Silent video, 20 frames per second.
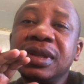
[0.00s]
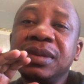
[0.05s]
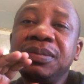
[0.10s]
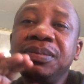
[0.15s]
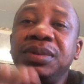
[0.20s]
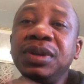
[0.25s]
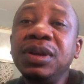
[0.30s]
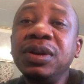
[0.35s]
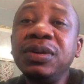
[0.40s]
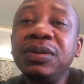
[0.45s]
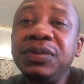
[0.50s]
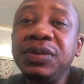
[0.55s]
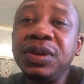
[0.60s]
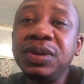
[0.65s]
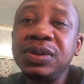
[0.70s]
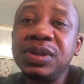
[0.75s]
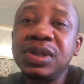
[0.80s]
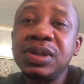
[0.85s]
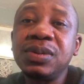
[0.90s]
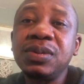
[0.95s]

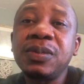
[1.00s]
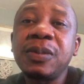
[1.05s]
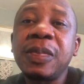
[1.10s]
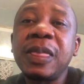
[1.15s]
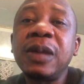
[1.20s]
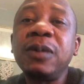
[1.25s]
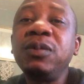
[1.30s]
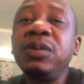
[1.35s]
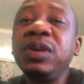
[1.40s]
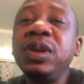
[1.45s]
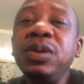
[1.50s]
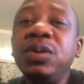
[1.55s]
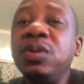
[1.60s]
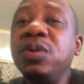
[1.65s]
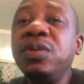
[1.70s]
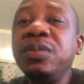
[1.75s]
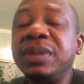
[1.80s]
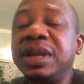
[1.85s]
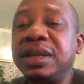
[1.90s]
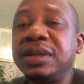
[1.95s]
behaviors we
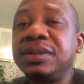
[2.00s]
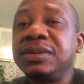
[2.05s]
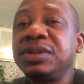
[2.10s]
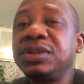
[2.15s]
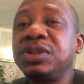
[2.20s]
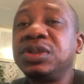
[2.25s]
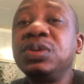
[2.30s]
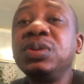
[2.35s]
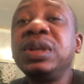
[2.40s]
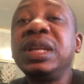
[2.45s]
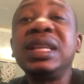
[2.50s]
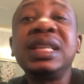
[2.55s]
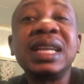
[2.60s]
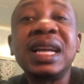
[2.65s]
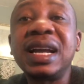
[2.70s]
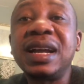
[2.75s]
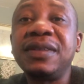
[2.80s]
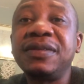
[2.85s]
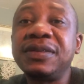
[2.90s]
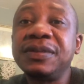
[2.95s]
women shouldn't
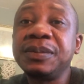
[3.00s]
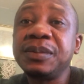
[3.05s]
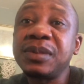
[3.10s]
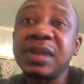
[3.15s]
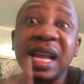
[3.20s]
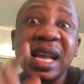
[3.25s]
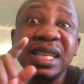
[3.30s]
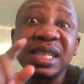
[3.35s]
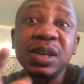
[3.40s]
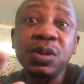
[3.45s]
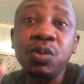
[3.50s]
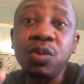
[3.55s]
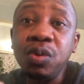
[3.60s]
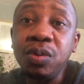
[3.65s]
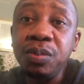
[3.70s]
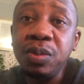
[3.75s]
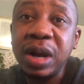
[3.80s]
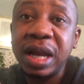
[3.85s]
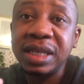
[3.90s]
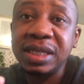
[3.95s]
have. As a
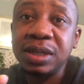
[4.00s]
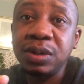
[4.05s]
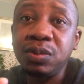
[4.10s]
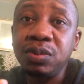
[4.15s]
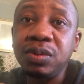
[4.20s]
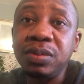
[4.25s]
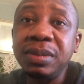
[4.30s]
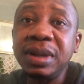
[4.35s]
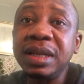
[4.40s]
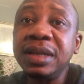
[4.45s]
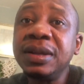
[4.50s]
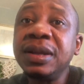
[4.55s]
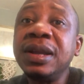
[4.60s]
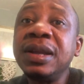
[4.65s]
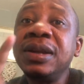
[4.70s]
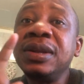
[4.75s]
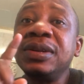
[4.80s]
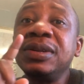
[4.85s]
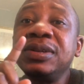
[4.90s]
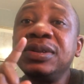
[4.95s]
woman,
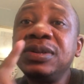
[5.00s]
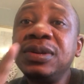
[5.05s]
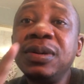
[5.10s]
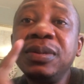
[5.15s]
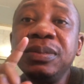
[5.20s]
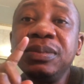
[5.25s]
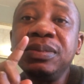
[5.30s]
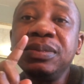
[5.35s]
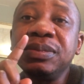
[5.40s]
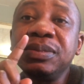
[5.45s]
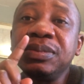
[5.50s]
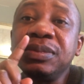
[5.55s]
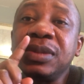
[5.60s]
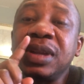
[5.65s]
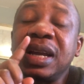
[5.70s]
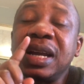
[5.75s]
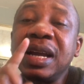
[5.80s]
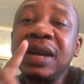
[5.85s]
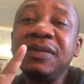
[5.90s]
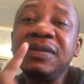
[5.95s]
don't
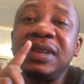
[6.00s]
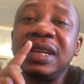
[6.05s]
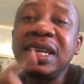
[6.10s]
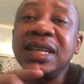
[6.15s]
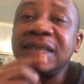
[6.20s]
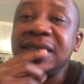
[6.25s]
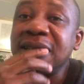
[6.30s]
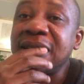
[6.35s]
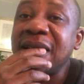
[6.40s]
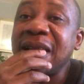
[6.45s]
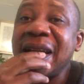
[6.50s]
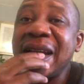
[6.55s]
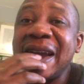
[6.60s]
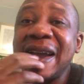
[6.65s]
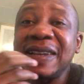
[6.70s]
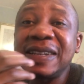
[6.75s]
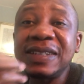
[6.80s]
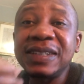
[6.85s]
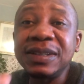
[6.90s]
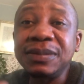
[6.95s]
have that
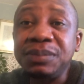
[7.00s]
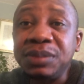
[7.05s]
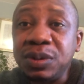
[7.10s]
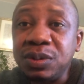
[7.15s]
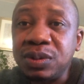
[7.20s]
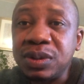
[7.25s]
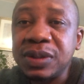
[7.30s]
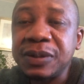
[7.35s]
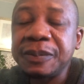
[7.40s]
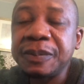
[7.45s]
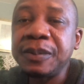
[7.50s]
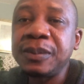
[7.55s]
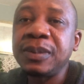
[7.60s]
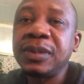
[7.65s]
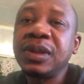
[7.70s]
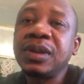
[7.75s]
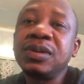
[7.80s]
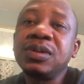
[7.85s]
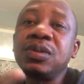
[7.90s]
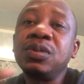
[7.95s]
attribute
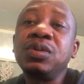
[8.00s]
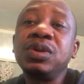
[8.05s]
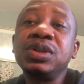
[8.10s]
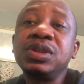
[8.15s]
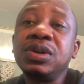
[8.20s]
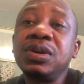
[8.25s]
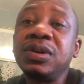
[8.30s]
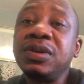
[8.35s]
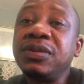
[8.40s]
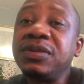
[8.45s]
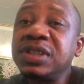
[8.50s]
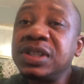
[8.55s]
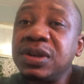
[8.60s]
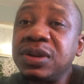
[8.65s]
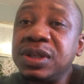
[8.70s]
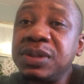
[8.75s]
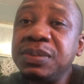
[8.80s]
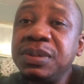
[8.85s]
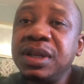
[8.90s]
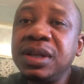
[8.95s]
towards your
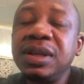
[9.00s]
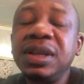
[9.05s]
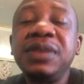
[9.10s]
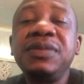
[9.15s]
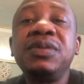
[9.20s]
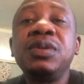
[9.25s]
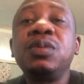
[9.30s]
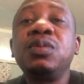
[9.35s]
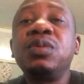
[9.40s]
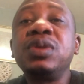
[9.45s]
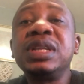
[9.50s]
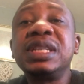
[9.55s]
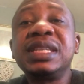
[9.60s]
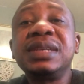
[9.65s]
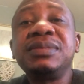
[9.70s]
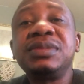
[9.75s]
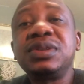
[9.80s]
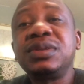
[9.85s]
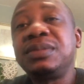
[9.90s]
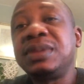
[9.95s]
husband if you want
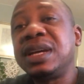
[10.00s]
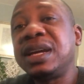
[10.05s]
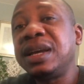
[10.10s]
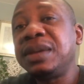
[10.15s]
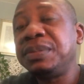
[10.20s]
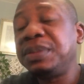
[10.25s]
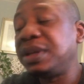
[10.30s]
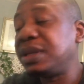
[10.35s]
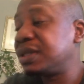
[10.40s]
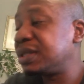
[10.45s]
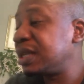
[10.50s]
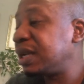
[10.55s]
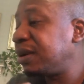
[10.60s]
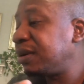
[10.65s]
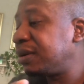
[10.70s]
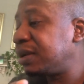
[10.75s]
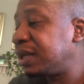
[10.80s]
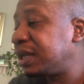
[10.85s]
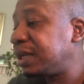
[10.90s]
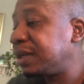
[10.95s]
him to be happy.
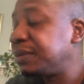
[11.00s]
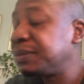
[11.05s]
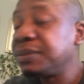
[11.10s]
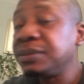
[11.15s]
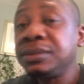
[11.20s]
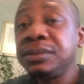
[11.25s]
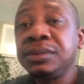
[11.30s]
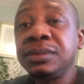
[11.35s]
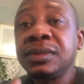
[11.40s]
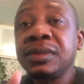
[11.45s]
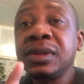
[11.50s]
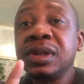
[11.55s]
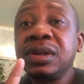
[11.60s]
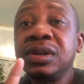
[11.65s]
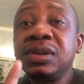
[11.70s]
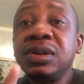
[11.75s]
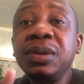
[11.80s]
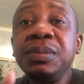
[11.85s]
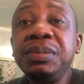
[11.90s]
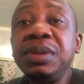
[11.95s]
Secondly,
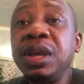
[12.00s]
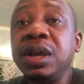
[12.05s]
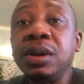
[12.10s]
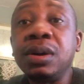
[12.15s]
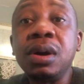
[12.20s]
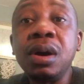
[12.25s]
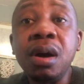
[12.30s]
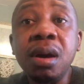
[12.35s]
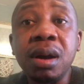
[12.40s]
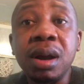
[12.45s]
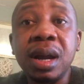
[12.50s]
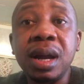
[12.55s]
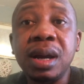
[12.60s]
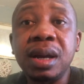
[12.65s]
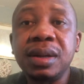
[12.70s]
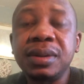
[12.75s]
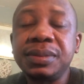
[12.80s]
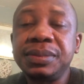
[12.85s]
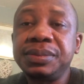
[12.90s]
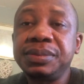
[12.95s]
don't be a hawk.
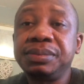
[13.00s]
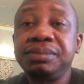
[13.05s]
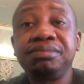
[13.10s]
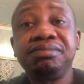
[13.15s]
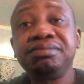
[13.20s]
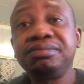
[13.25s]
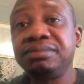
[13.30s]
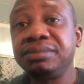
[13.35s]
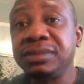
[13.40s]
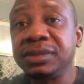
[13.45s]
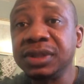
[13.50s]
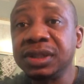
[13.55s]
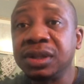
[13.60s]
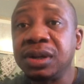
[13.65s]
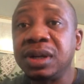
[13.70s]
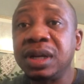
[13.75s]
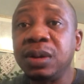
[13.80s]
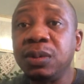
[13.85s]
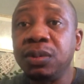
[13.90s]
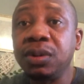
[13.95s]
In
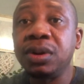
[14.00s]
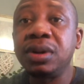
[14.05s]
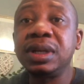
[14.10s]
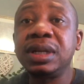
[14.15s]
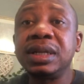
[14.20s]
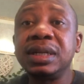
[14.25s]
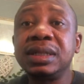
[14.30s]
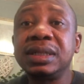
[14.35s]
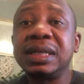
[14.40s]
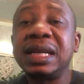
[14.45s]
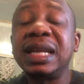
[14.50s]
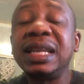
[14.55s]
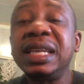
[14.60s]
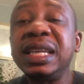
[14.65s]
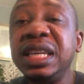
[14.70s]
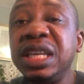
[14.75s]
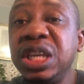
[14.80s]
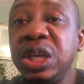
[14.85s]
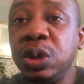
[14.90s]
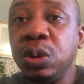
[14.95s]
other words, an
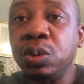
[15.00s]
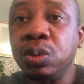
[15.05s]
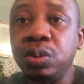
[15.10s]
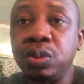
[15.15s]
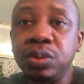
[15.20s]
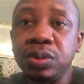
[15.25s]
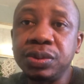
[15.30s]
ego,